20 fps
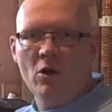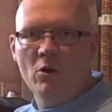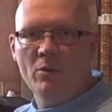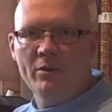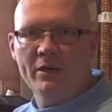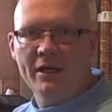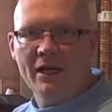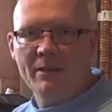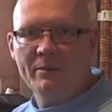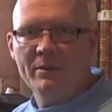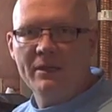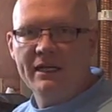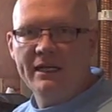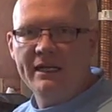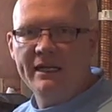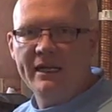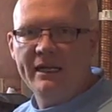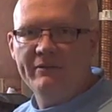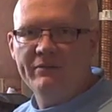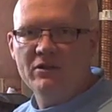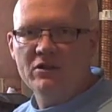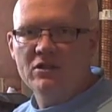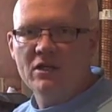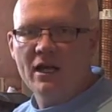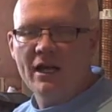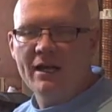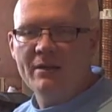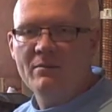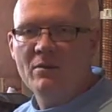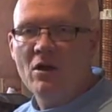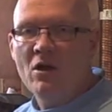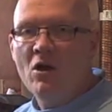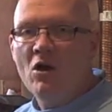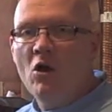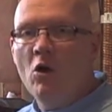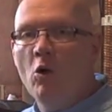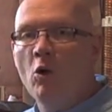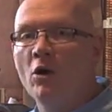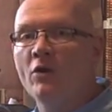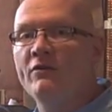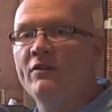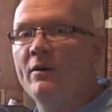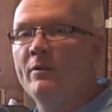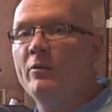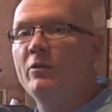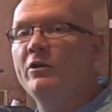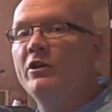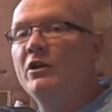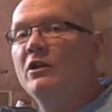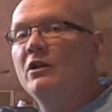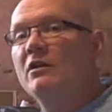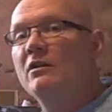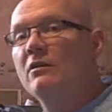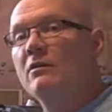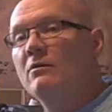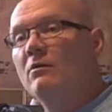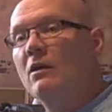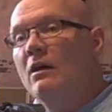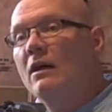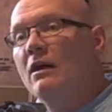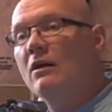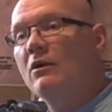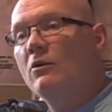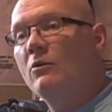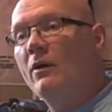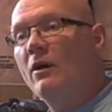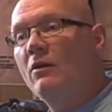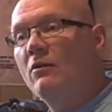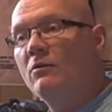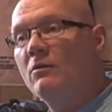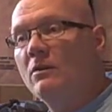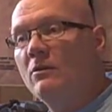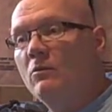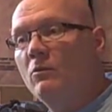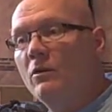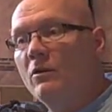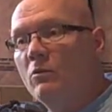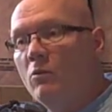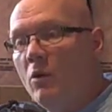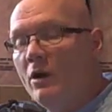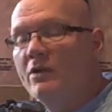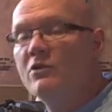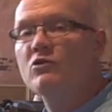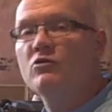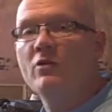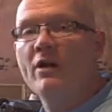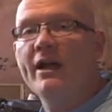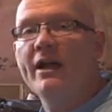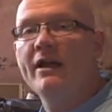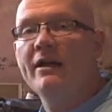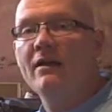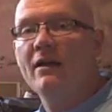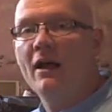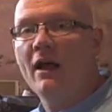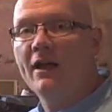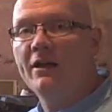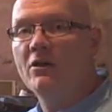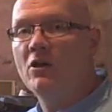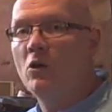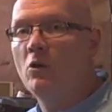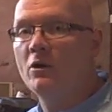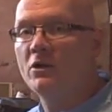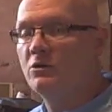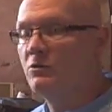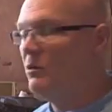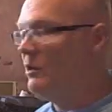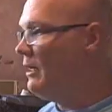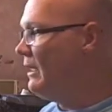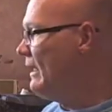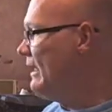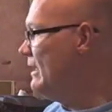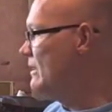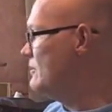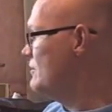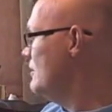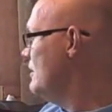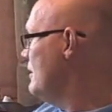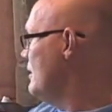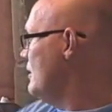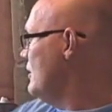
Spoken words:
opening up at any given time, or if I'm only going to go out with one tray, I know which one it is.